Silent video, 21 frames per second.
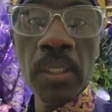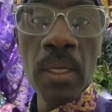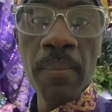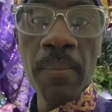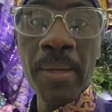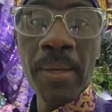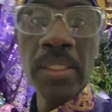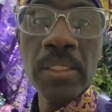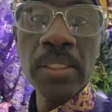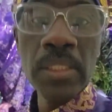in
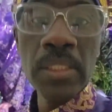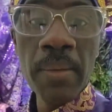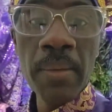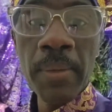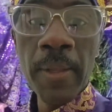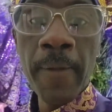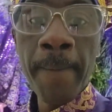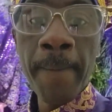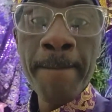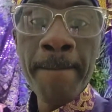my
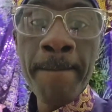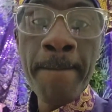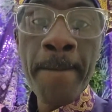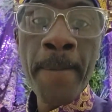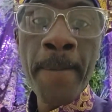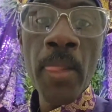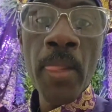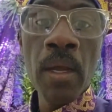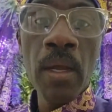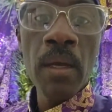stomach
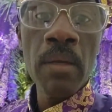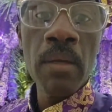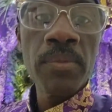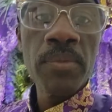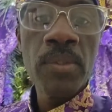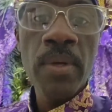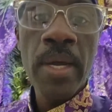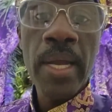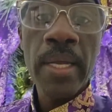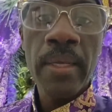
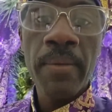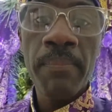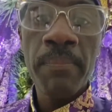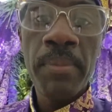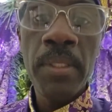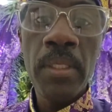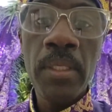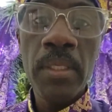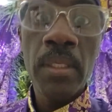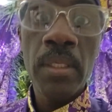so I can
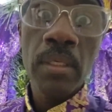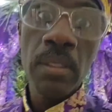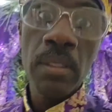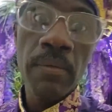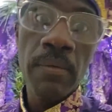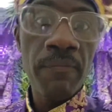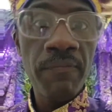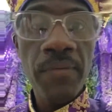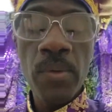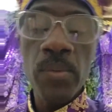be
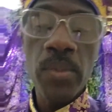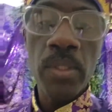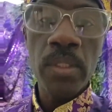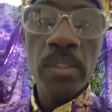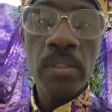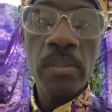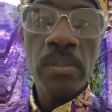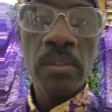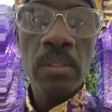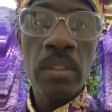
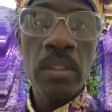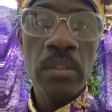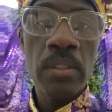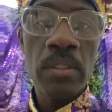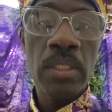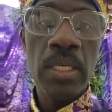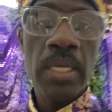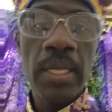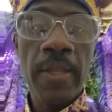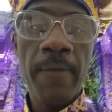focused on
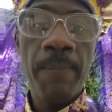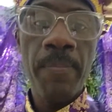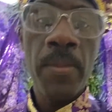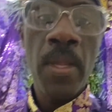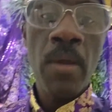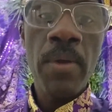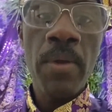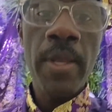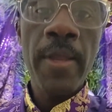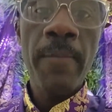tonight.
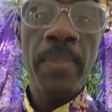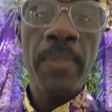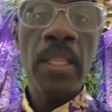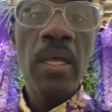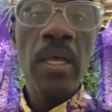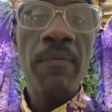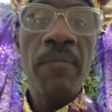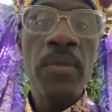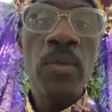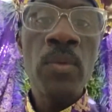All right.
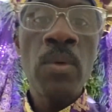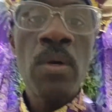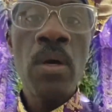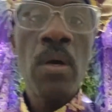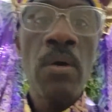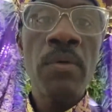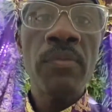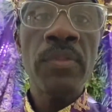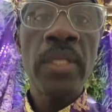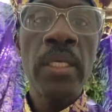Love you
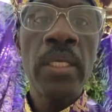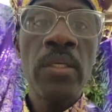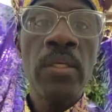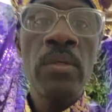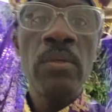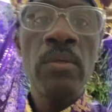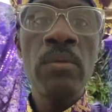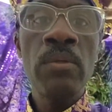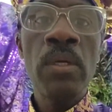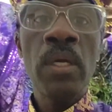all. Thank
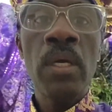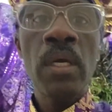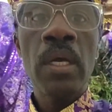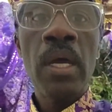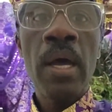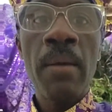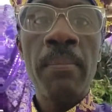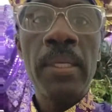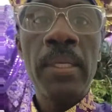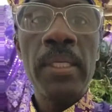you.
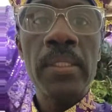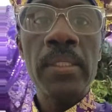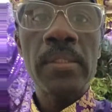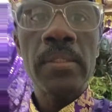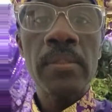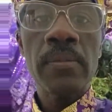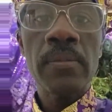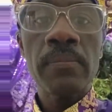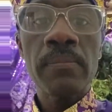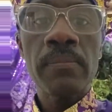God bless.